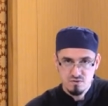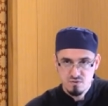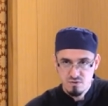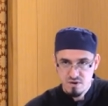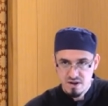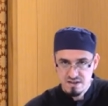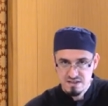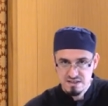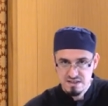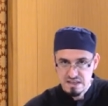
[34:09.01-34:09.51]
who
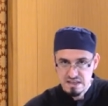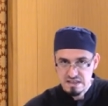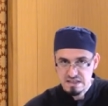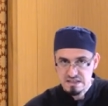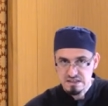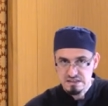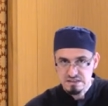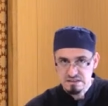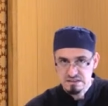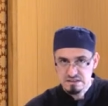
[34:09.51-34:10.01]
are
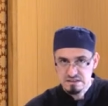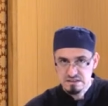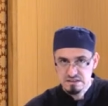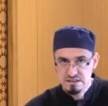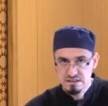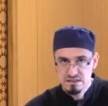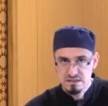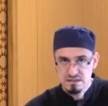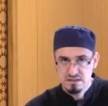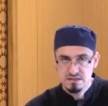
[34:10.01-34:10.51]
single,
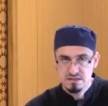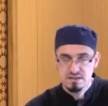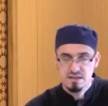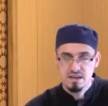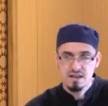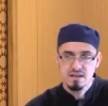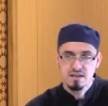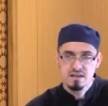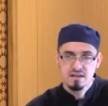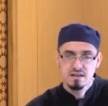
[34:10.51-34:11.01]

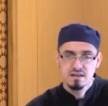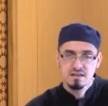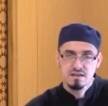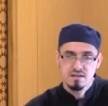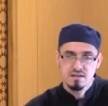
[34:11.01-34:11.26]
okay?